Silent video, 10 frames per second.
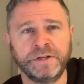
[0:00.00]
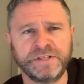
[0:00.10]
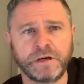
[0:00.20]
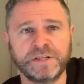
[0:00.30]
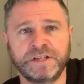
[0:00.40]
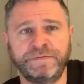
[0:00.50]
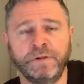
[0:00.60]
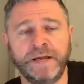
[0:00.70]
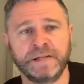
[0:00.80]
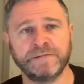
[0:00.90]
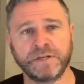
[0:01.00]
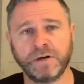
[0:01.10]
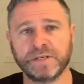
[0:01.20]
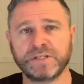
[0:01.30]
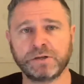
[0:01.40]
I just feel that gives a
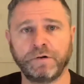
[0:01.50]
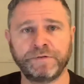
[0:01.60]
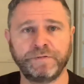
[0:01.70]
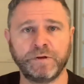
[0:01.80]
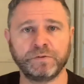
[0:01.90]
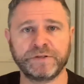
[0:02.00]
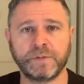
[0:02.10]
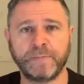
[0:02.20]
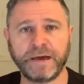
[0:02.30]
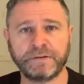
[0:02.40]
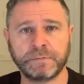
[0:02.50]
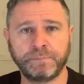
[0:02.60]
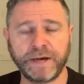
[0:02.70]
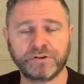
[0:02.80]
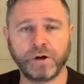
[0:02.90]
nice soft feel to the
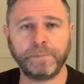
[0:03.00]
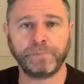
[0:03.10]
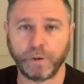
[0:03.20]
backdrop.